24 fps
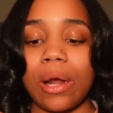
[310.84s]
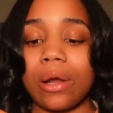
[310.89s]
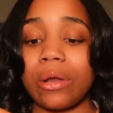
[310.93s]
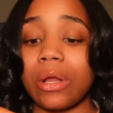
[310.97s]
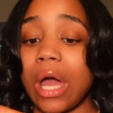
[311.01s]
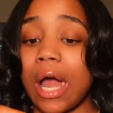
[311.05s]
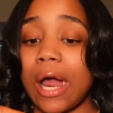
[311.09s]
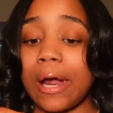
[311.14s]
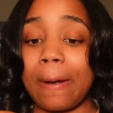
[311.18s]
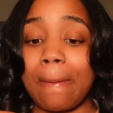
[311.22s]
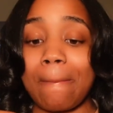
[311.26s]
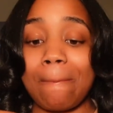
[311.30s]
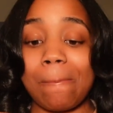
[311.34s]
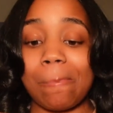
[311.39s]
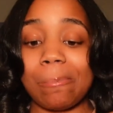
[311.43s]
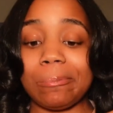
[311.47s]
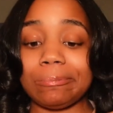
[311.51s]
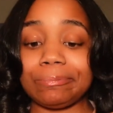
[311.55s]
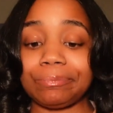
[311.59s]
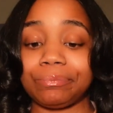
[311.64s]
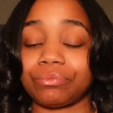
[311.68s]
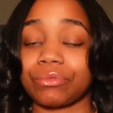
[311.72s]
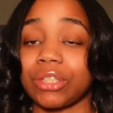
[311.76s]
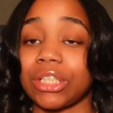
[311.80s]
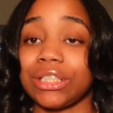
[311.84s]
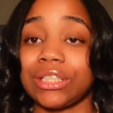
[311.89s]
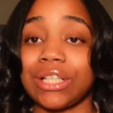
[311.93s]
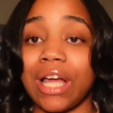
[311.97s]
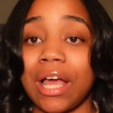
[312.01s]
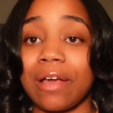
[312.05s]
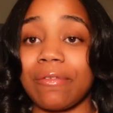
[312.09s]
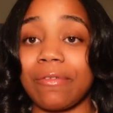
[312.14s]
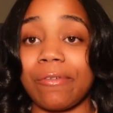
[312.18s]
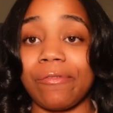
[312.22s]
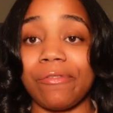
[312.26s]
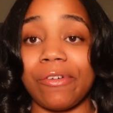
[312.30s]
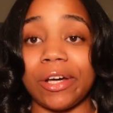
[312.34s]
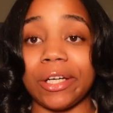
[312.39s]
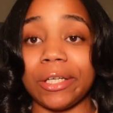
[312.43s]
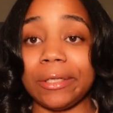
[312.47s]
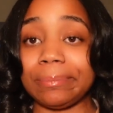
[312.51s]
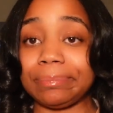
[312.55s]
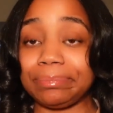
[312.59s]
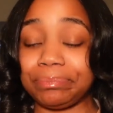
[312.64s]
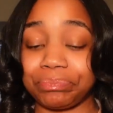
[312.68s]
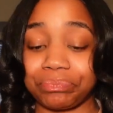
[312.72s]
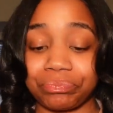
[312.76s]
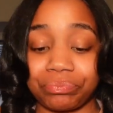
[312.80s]
Like, it's not even funny.
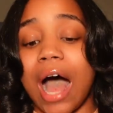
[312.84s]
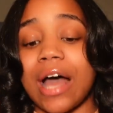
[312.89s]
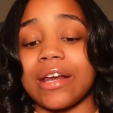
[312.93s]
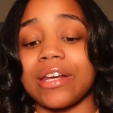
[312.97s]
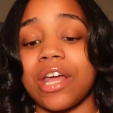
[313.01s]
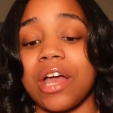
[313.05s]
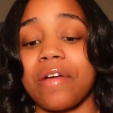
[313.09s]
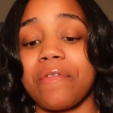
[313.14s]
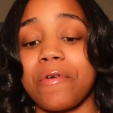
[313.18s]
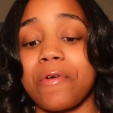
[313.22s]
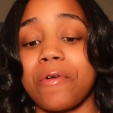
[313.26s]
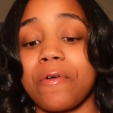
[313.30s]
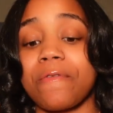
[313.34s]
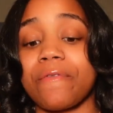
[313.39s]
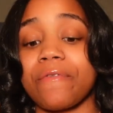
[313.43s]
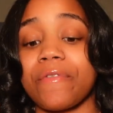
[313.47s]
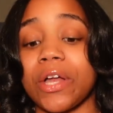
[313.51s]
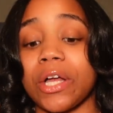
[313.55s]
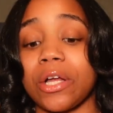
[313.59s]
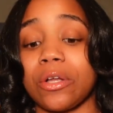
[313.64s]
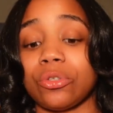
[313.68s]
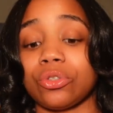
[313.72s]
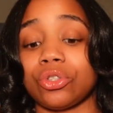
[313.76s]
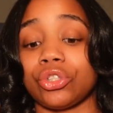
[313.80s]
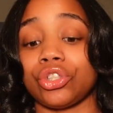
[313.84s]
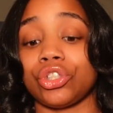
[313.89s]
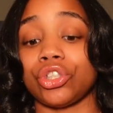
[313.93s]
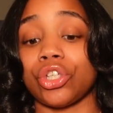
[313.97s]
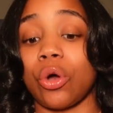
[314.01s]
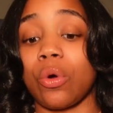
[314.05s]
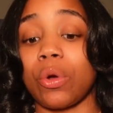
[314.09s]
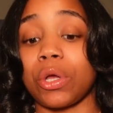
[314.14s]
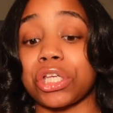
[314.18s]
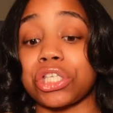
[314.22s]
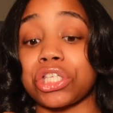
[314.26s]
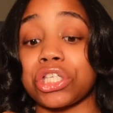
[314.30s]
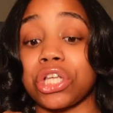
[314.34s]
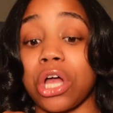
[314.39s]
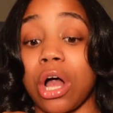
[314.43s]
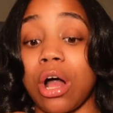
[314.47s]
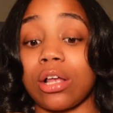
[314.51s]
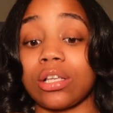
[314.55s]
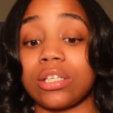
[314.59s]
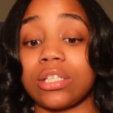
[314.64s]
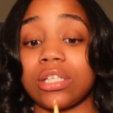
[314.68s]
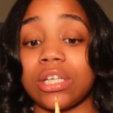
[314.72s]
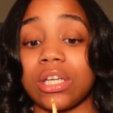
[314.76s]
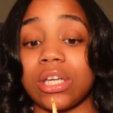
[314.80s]
I never felt so
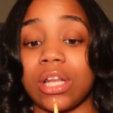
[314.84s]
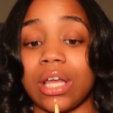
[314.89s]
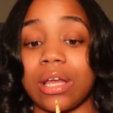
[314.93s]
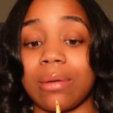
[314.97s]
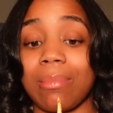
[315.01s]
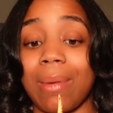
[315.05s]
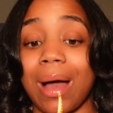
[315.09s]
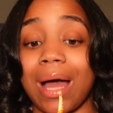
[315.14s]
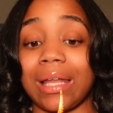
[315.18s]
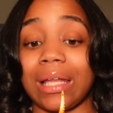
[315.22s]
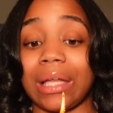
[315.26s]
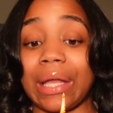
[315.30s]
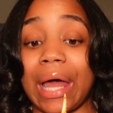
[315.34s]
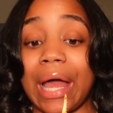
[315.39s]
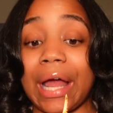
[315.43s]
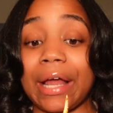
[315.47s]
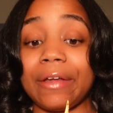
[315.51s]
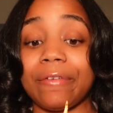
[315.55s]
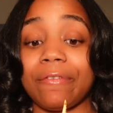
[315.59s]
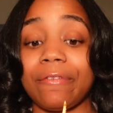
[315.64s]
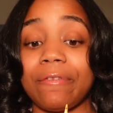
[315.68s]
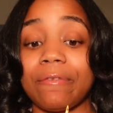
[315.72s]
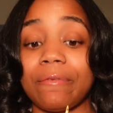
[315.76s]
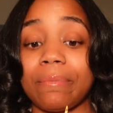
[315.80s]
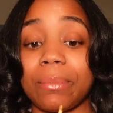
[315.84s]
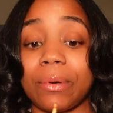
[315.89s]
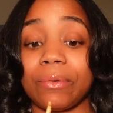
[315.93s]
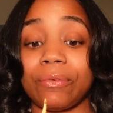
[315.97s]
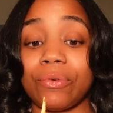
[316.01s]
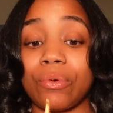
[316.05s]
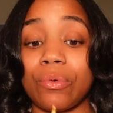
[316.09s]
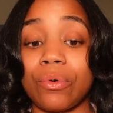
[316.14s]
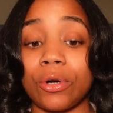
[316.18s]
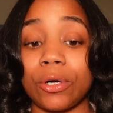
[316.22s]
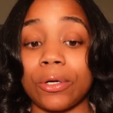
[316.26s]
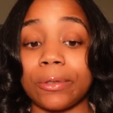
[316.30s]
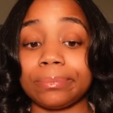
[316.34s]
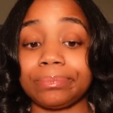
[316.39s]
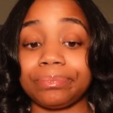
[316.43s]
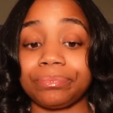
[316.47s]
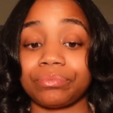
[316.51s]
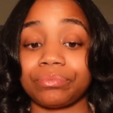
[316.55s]
exhausted in my life before.